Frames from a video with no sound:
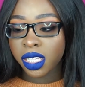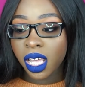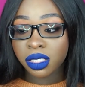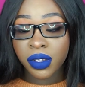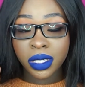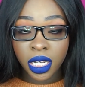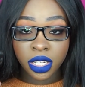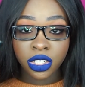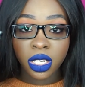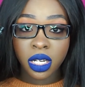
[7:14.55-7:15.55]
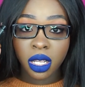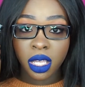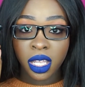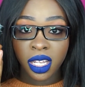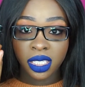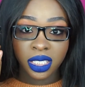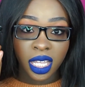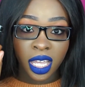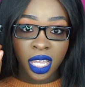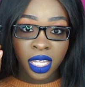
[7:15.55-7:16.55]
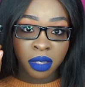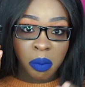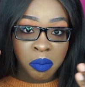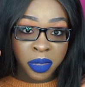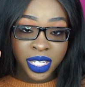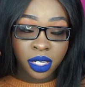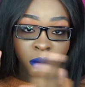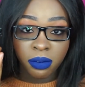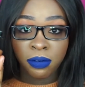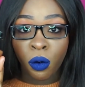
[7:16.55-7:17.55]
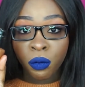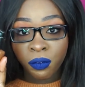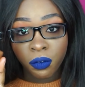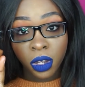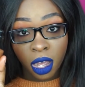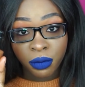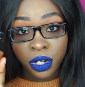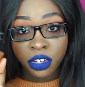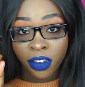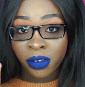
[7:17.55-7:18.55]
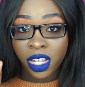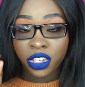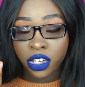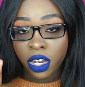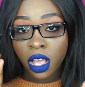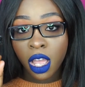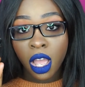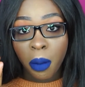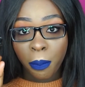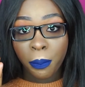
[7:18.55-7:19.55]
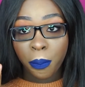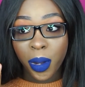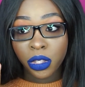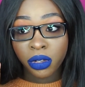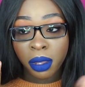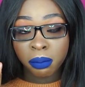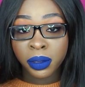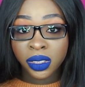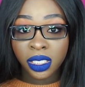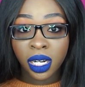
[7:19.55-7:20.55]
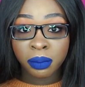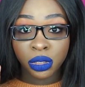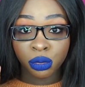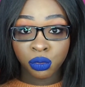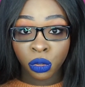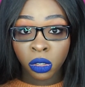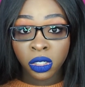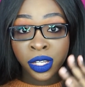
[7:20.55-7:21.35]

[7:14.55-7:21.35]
This foundation is a medium full coverage foundation, but you can build it up to full.